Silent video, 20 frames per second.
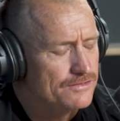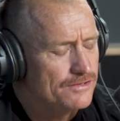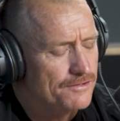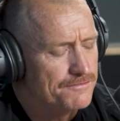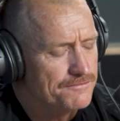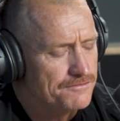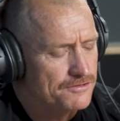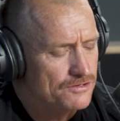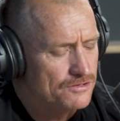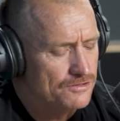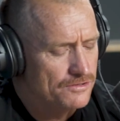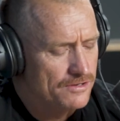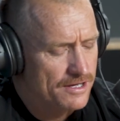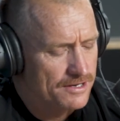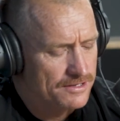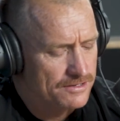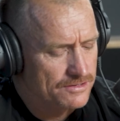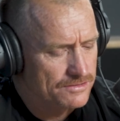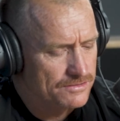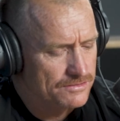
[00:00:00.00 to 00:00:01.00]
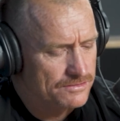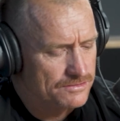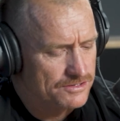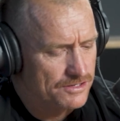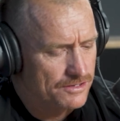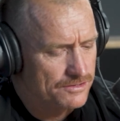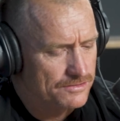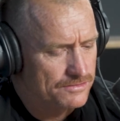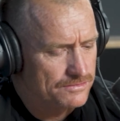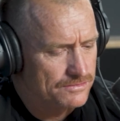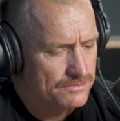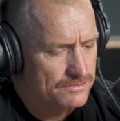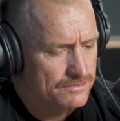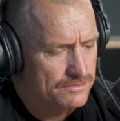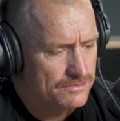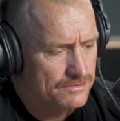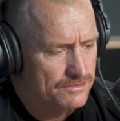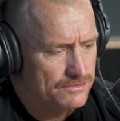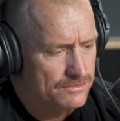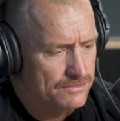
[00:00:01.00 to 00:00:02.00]
So for you, how do you... So
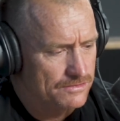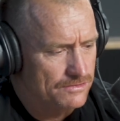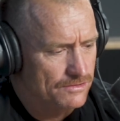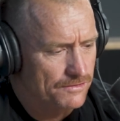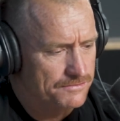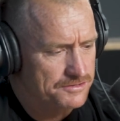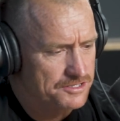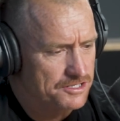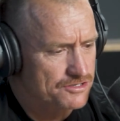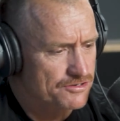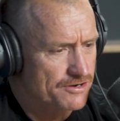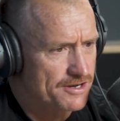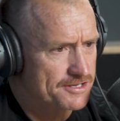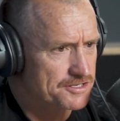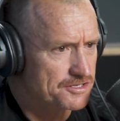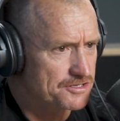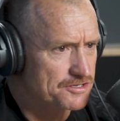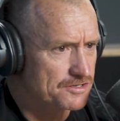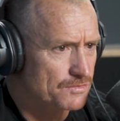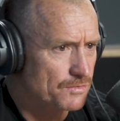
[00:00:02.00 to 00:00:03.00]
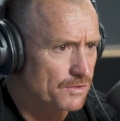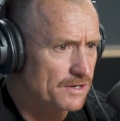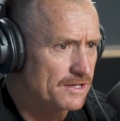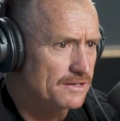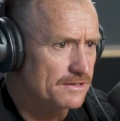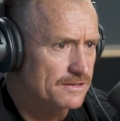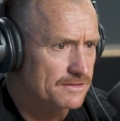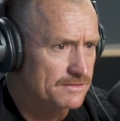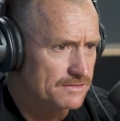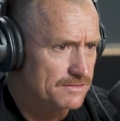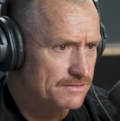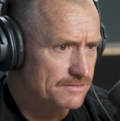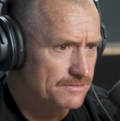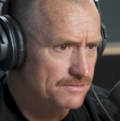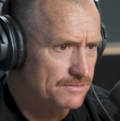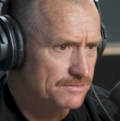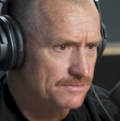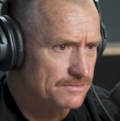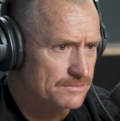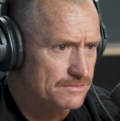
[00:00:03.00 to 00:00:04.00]
you obviously transitioned well
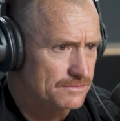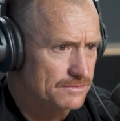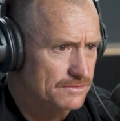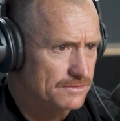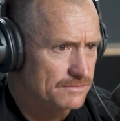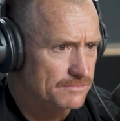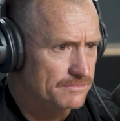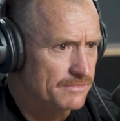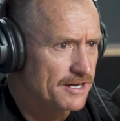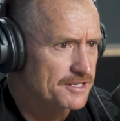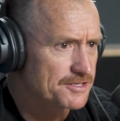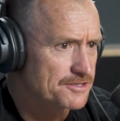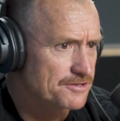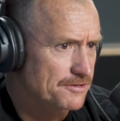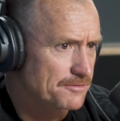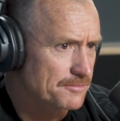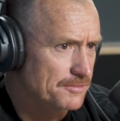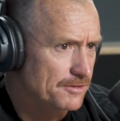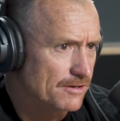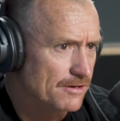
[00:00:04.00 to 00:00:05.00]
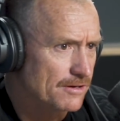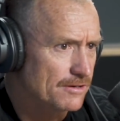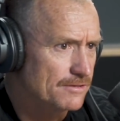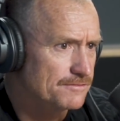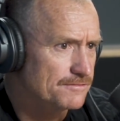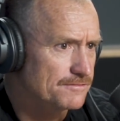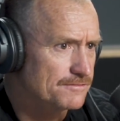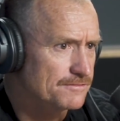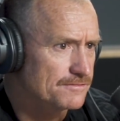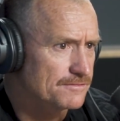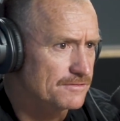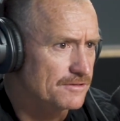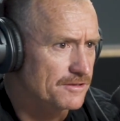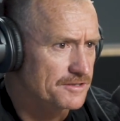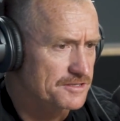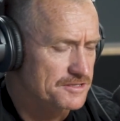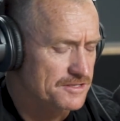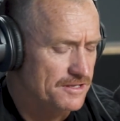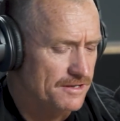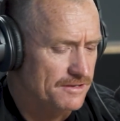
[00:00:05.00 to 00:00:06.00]
into mainstream life. You know,
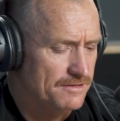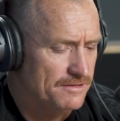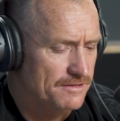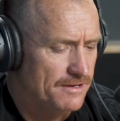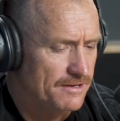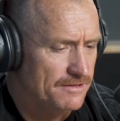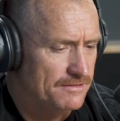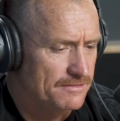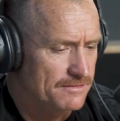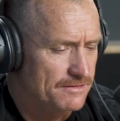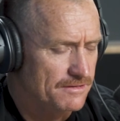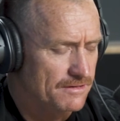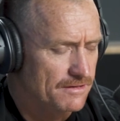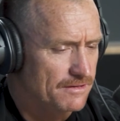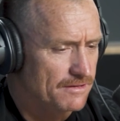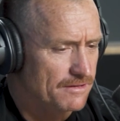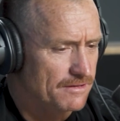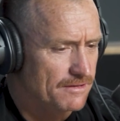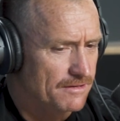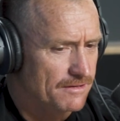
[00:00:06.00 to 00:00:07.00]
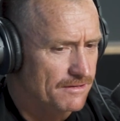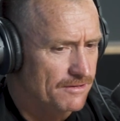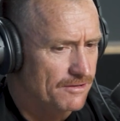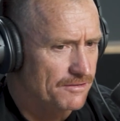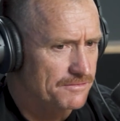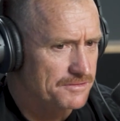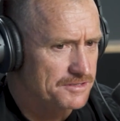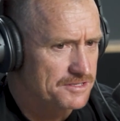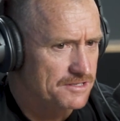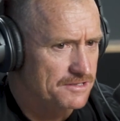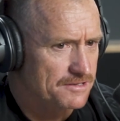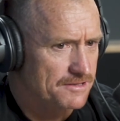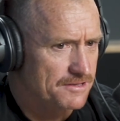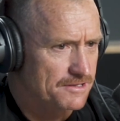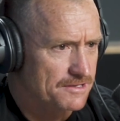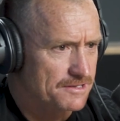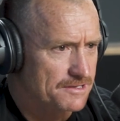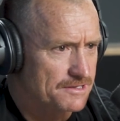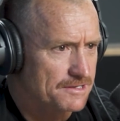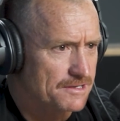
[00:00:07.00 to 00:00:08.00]
there's that
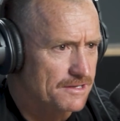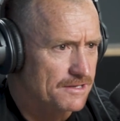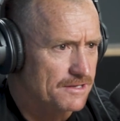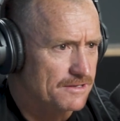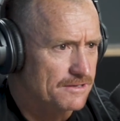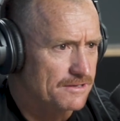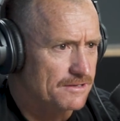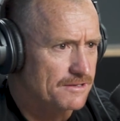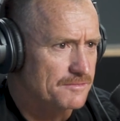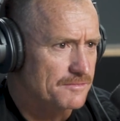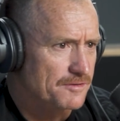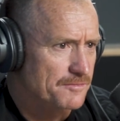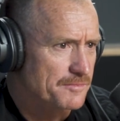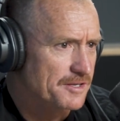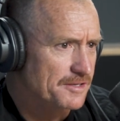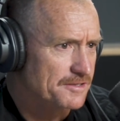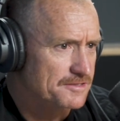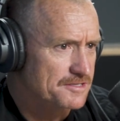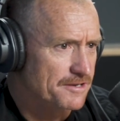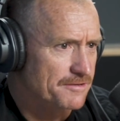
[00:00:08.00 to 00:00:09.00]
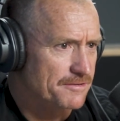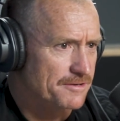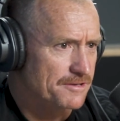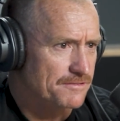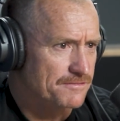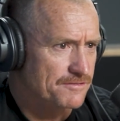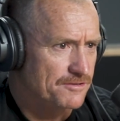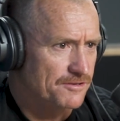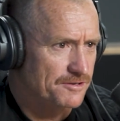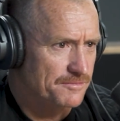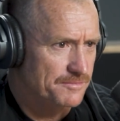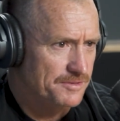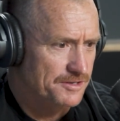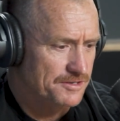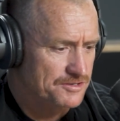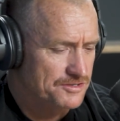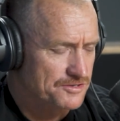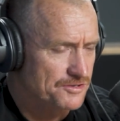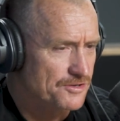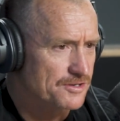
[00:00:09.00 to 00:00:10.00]
obviously in the military you've got a
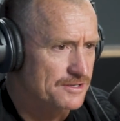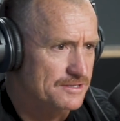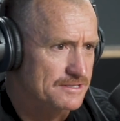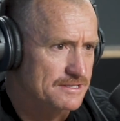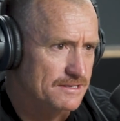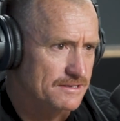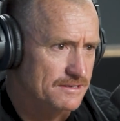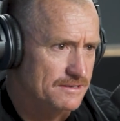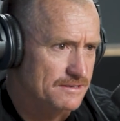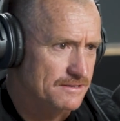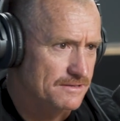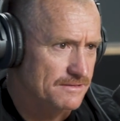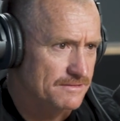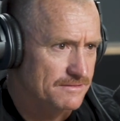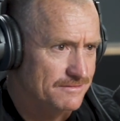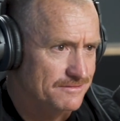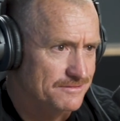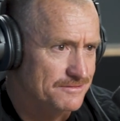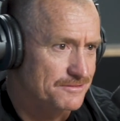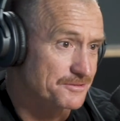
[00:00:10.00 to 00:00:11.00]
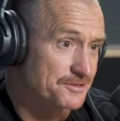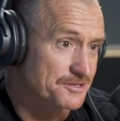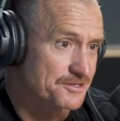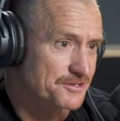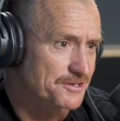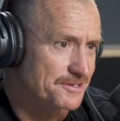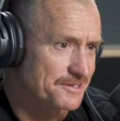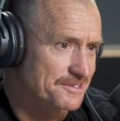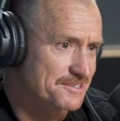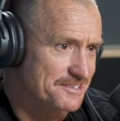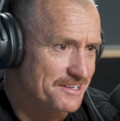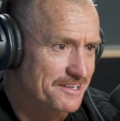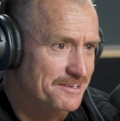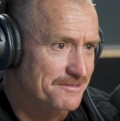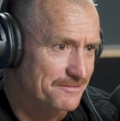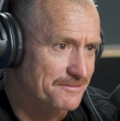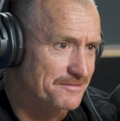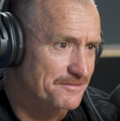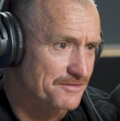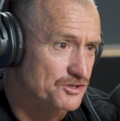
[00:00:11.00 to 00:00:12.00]
bit of certainty to a certain
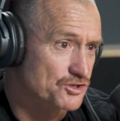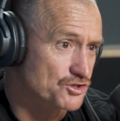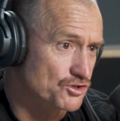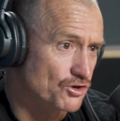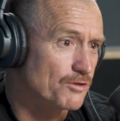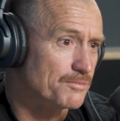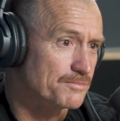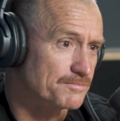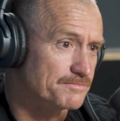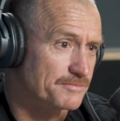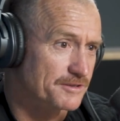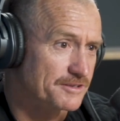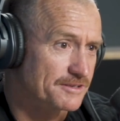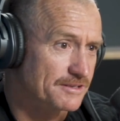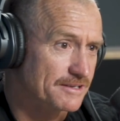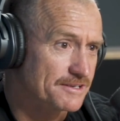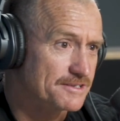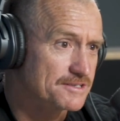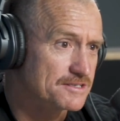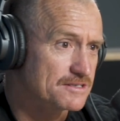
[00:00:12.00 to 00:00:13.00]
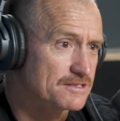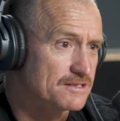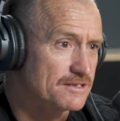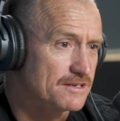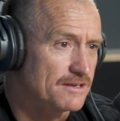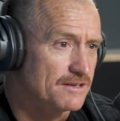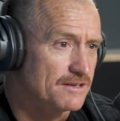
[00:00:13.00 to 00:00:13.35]
extent with your job, at least.